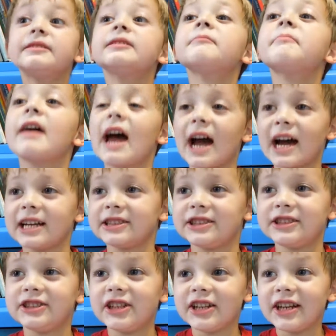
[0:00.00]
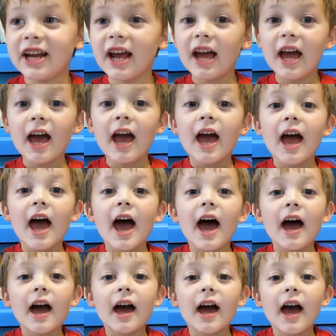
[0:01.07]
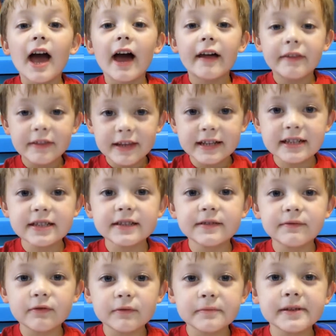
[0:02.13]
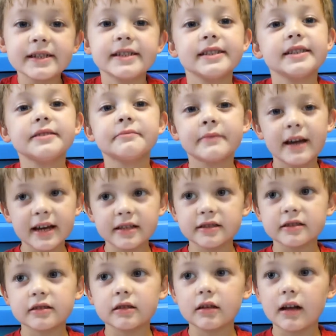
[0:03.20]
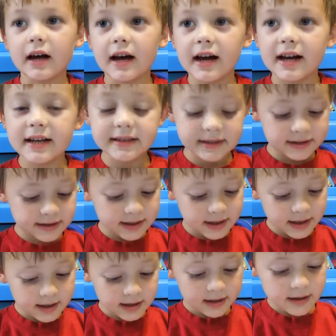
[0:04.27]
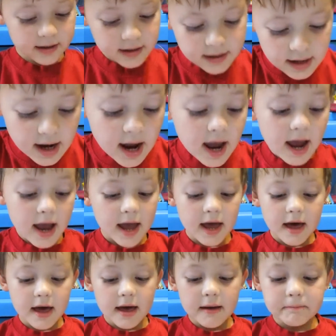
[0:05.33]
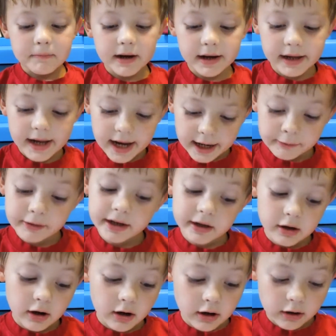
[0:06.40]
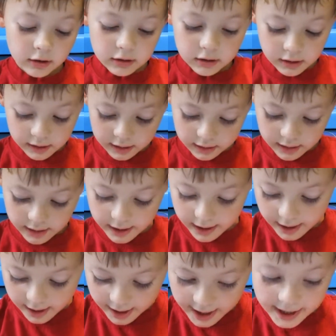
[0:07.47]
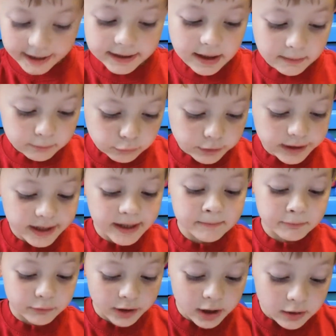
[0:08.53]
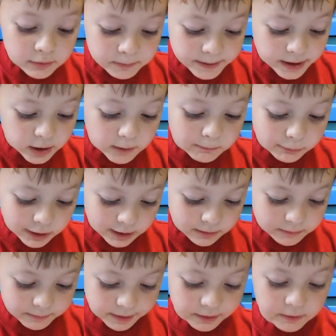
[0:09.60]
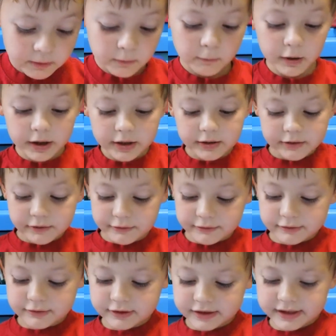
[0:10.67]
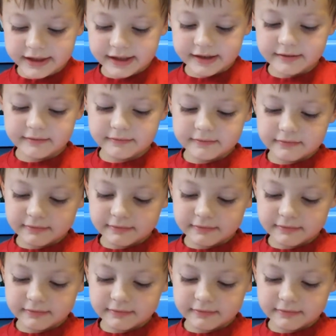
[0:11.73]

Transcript: Sebastian, and this is from Mrs. Mann's class by Eric Carle, and I'm reading Brown Bear, Brown Bear, What Do You See?